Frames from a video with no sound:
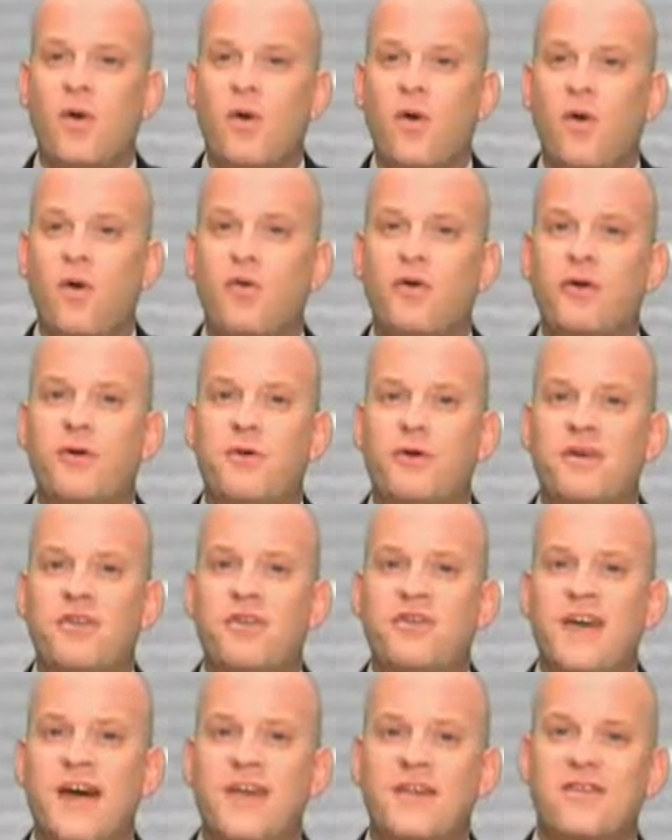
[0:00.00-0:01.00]
ultra-rich
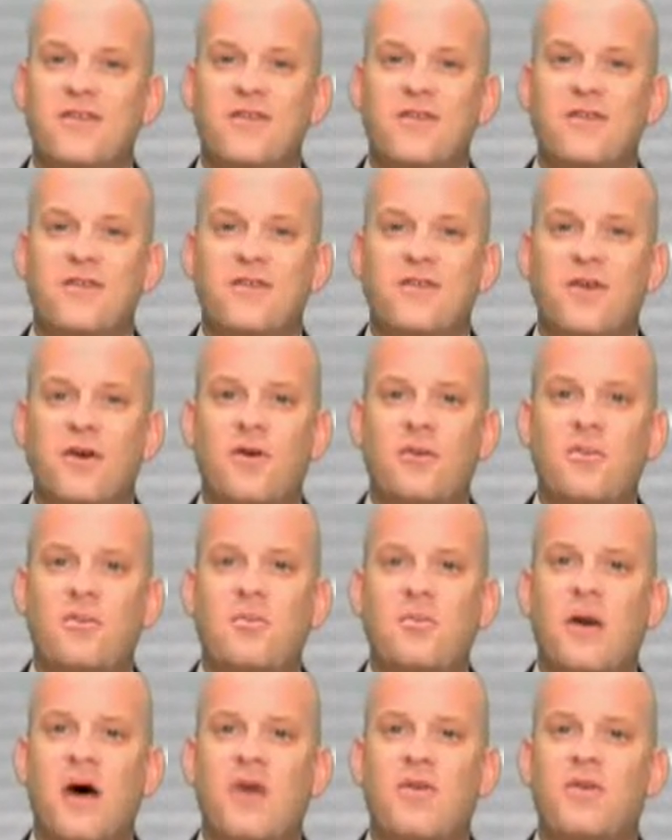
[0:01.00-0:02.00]
status seekers
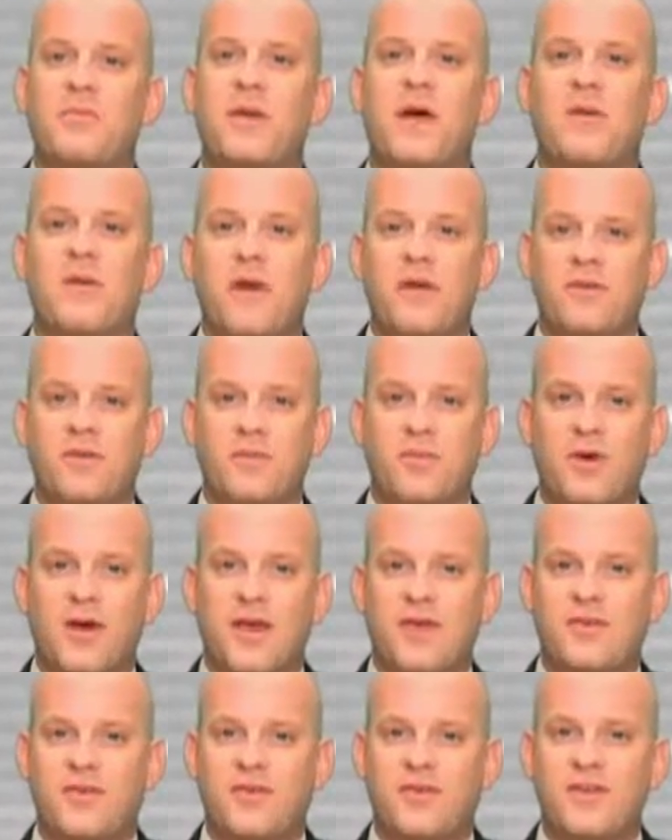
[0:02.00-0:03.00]
aren't bothered by rising
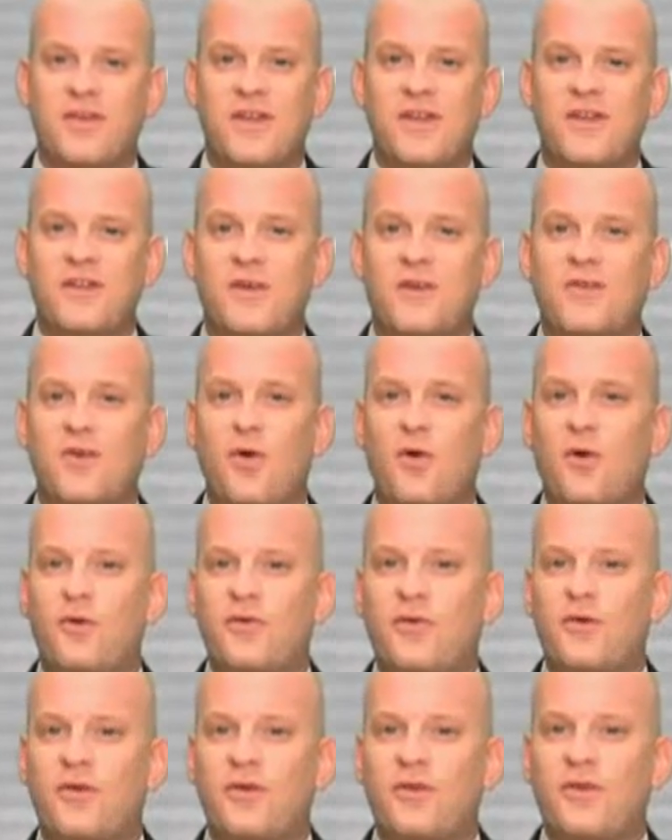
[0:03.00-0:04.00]
prices. It's this
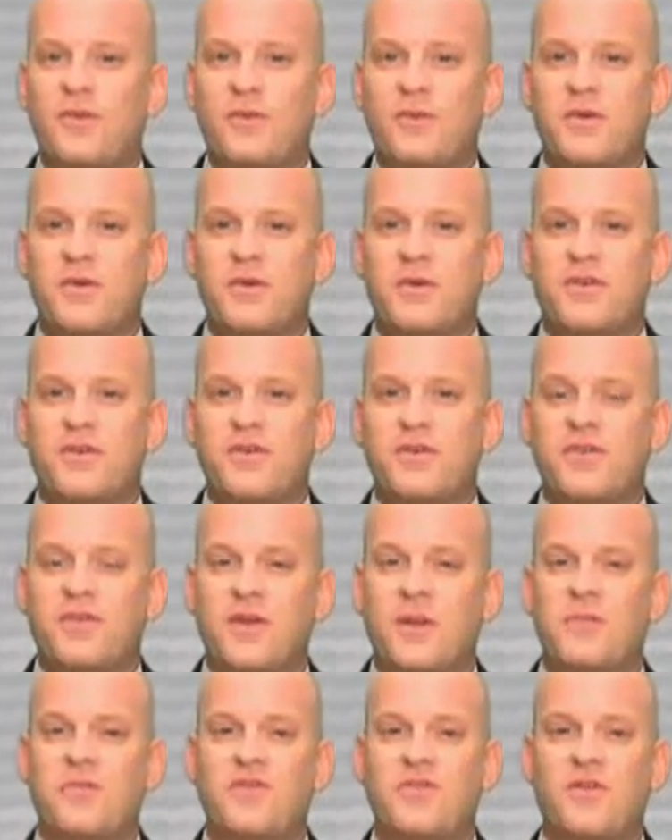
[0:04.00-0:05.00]
culture of conspicuous
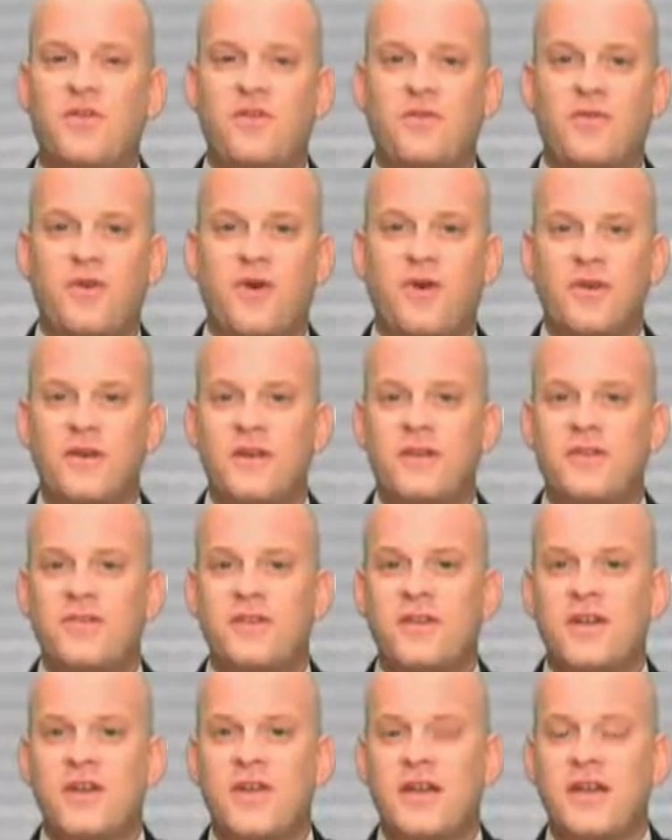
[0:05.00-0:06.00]
consumption in the Far East
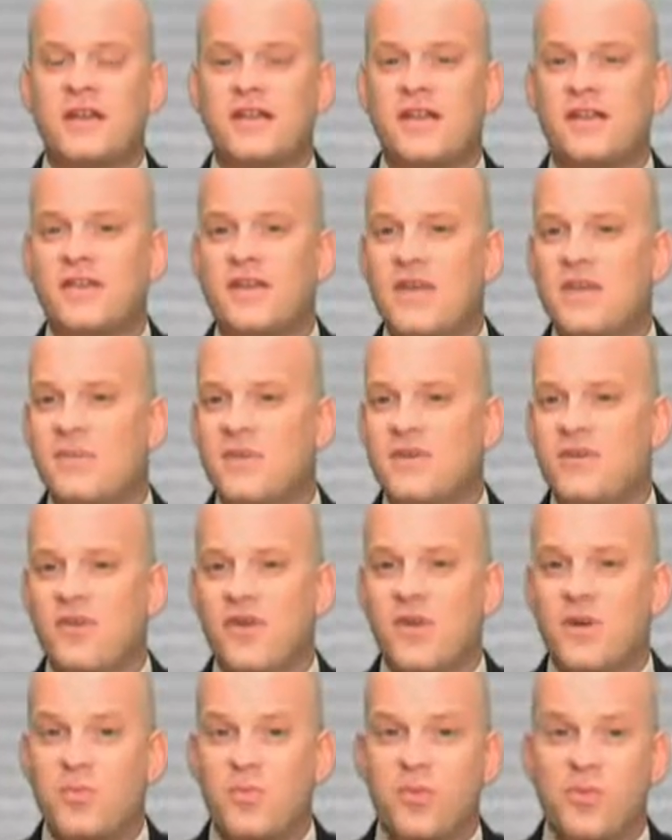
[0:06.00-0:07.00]
that's keeping
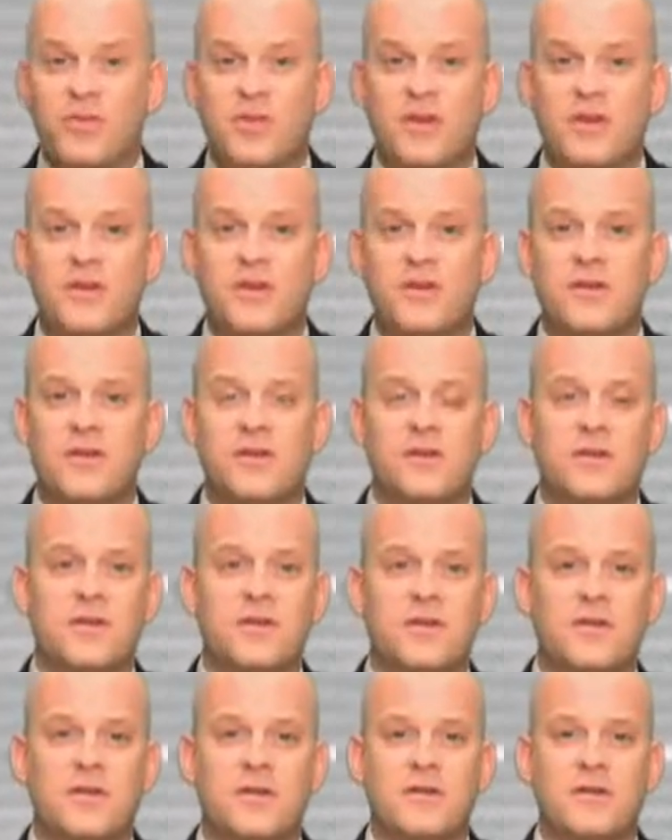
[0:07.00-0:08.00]
trade moving.
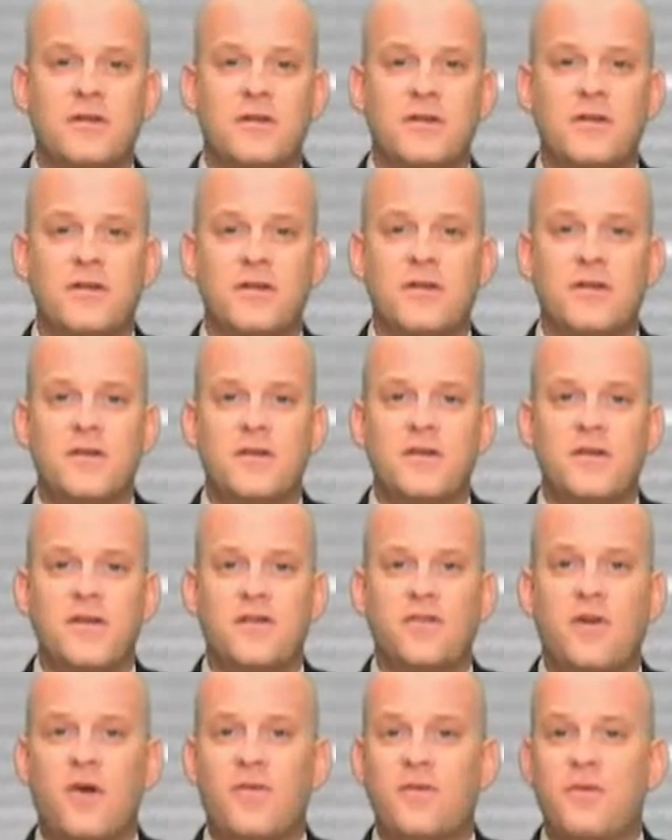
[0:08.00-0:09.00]

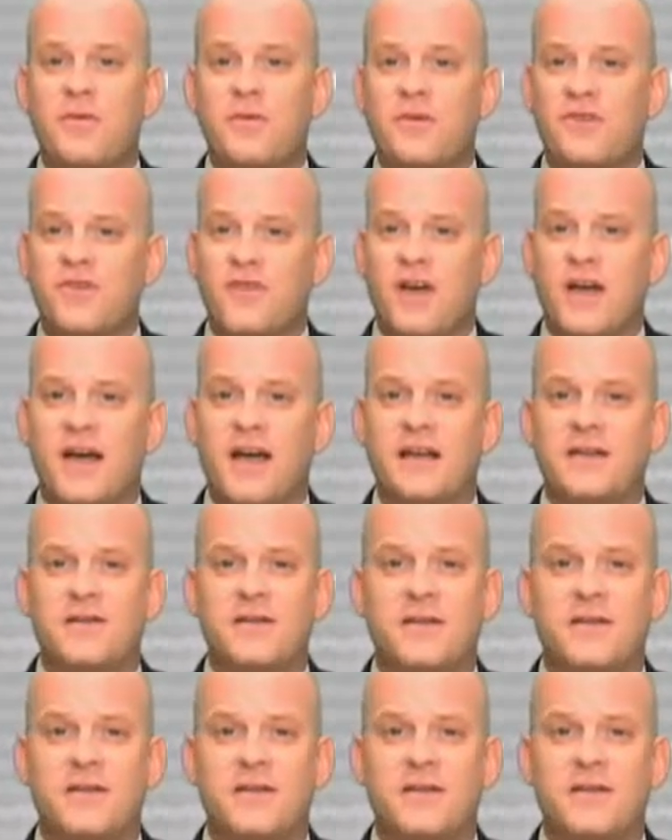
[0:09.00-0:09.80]
That's all from this side.